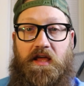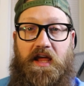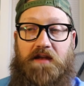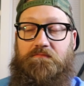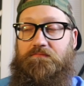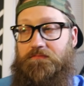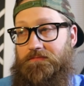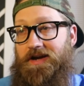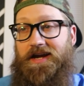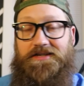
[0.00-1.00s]
And
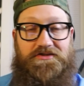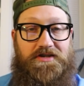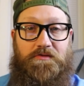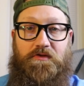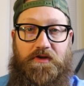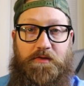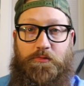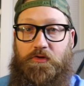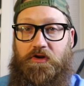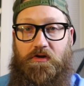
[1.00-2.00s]
my general
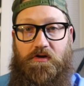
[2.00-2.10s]
input